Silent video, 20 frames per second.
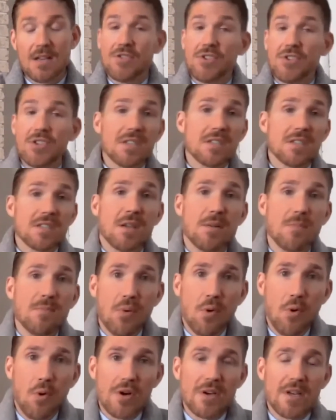Just as
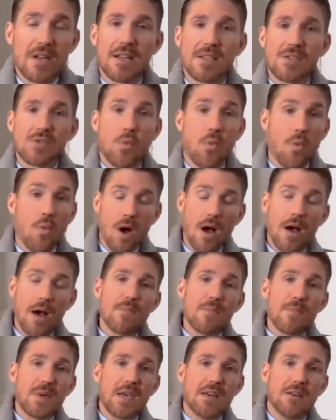important as
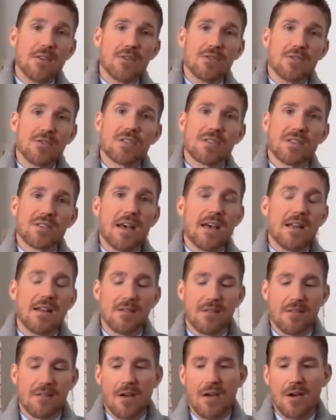what Peter
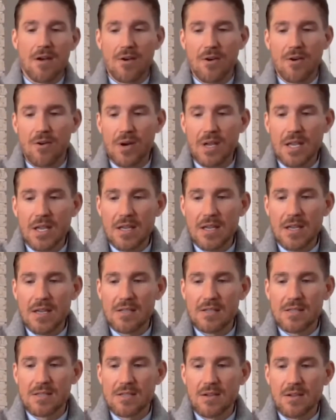said, though,
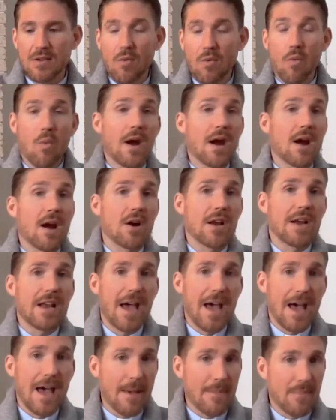is where it
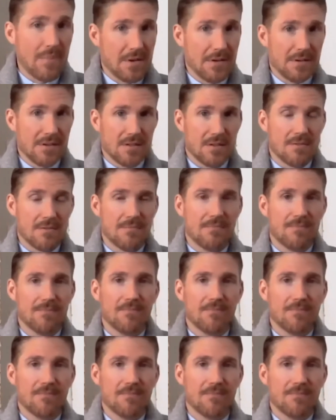happened.